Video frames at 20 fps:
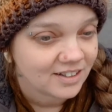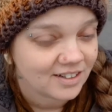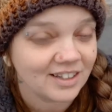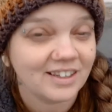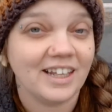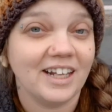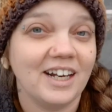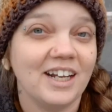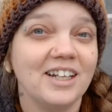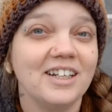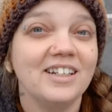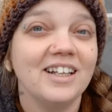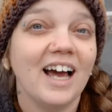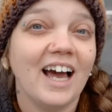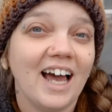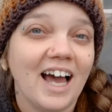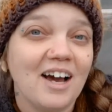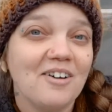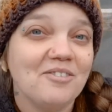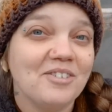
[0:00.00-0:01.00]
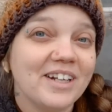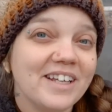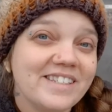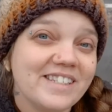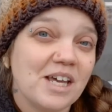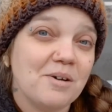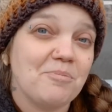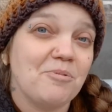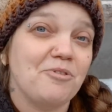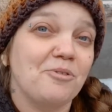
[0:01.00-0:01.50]
that I, I have an
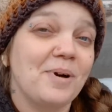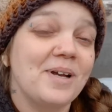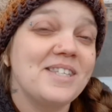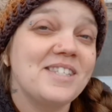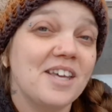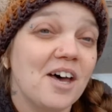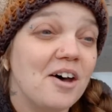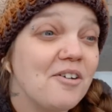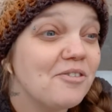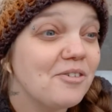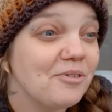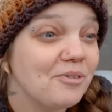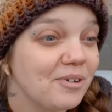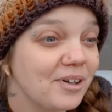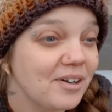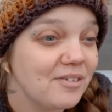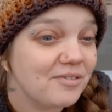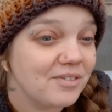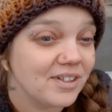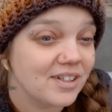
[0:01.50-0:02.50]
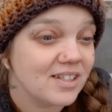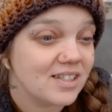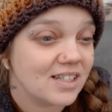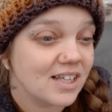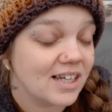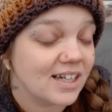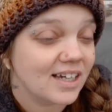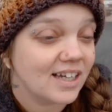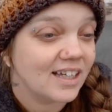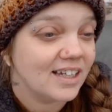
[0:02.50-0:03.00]
example for myself of what it feels
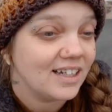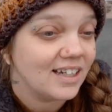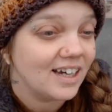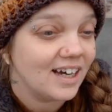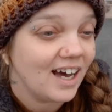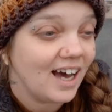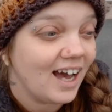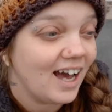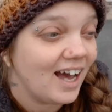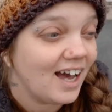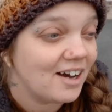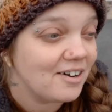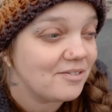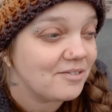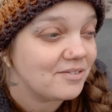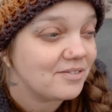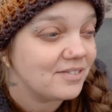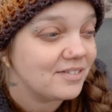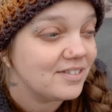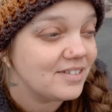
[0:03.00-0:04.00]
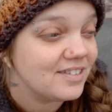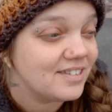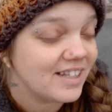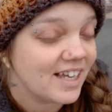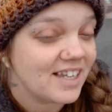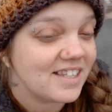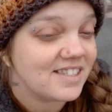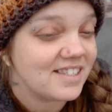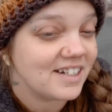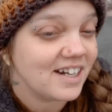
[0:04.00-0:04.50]
like. Like I have
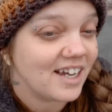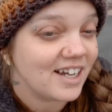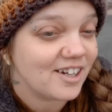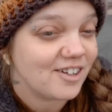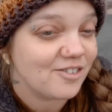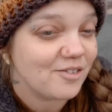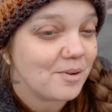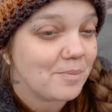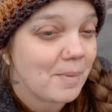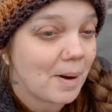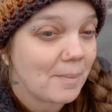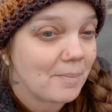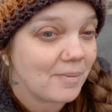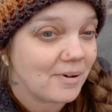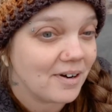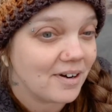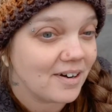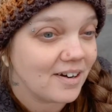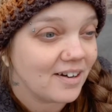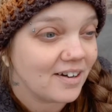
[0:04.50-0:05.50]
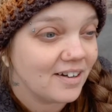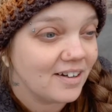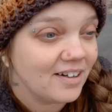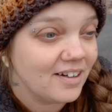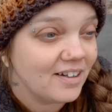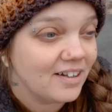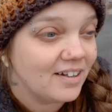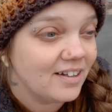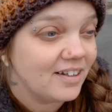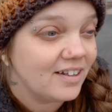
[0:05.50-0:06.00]
days that I can remember
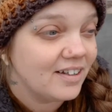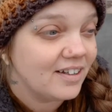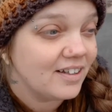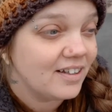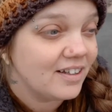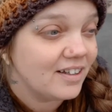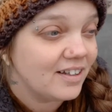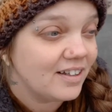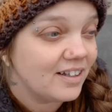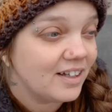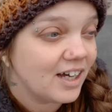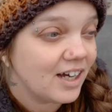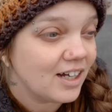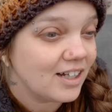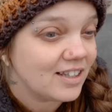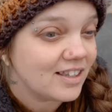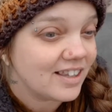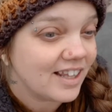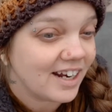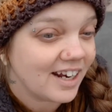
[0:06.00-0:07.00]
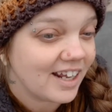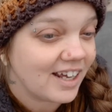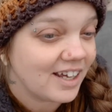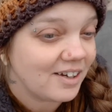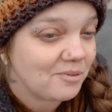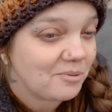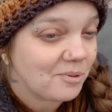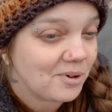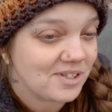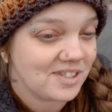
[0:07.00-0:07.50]
that I
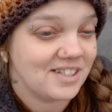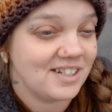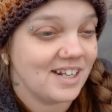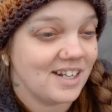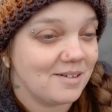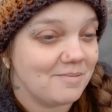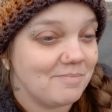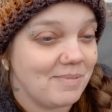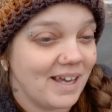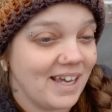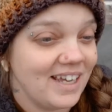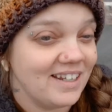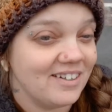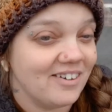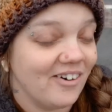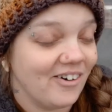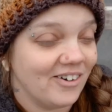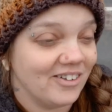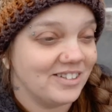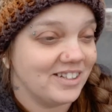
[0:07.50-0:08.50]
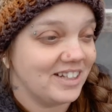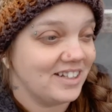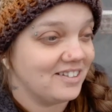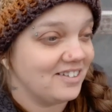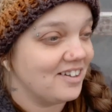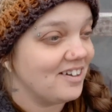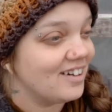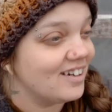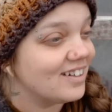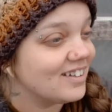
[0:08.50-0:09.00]
wasn't in pain all day
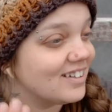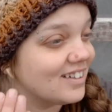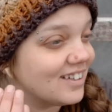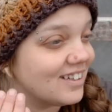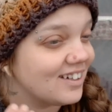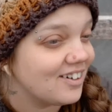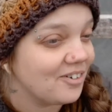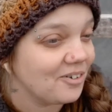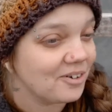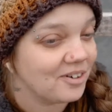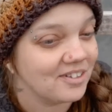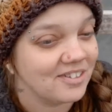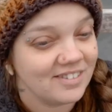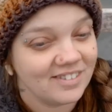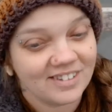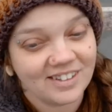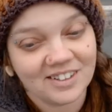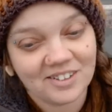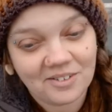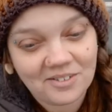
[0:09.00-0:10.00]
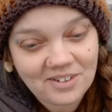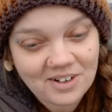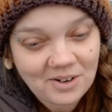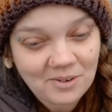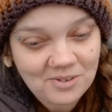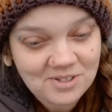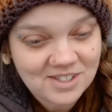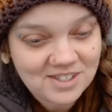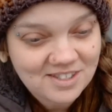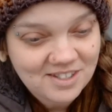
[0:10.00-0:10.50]
long or you know that I
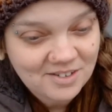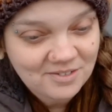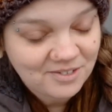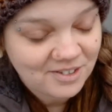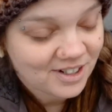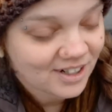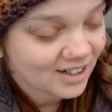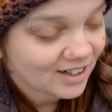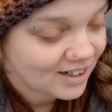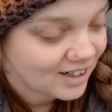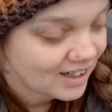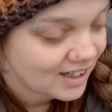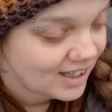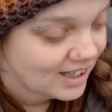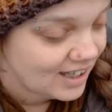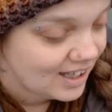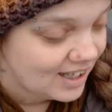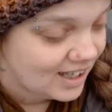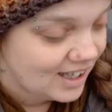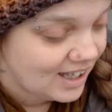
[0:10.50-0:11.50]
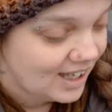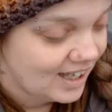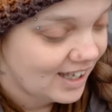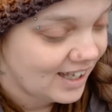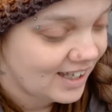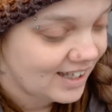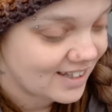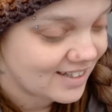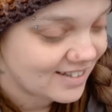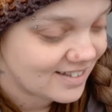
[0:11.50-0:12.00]
wasn't suffering
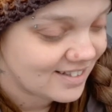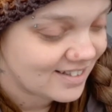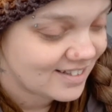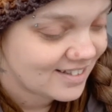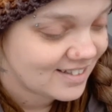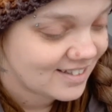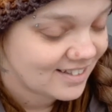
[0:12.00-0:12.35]
and